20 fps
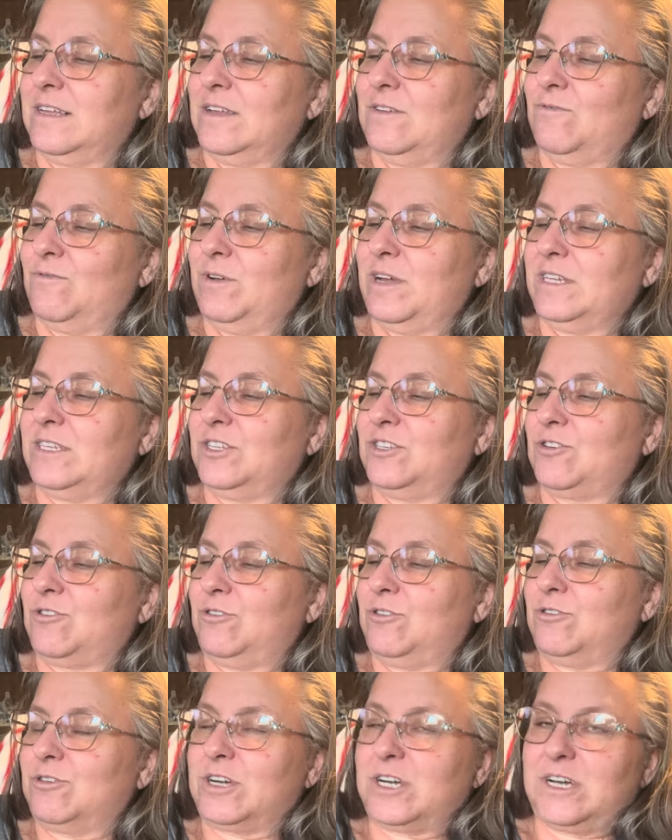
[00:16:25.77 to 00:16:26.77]
red
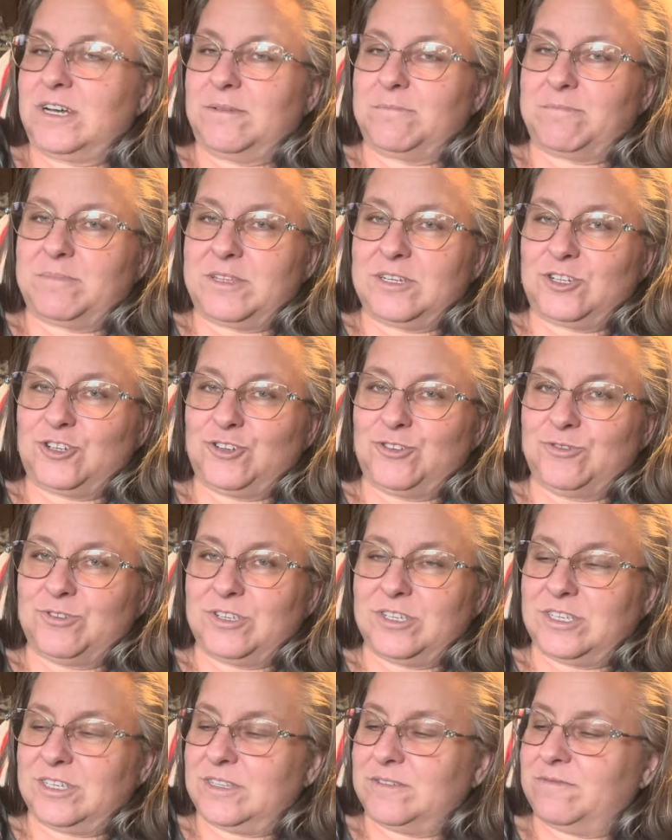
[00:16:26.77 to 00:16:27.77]
solo cup that
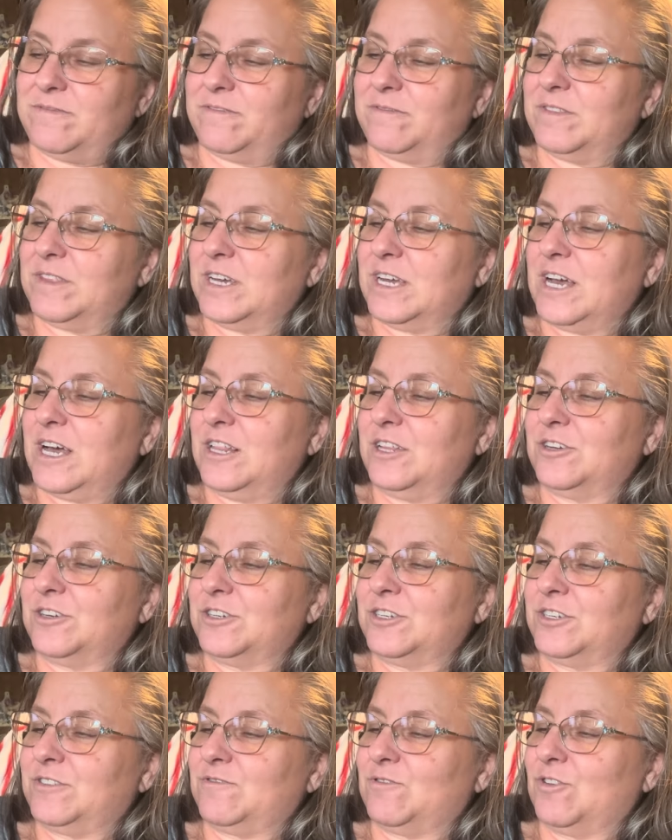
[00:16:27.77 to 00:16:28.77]
chooses the
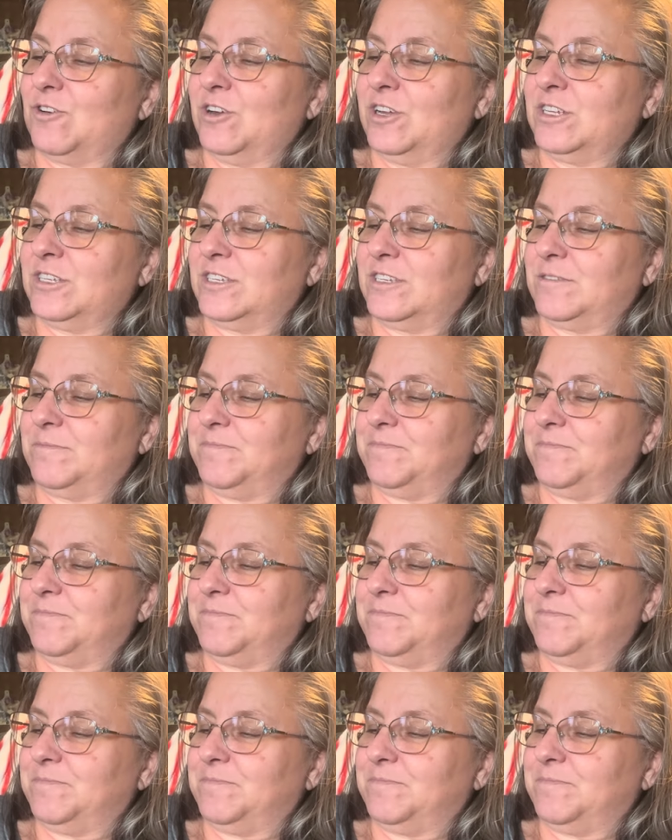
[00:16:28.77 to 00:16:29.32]
colors for us.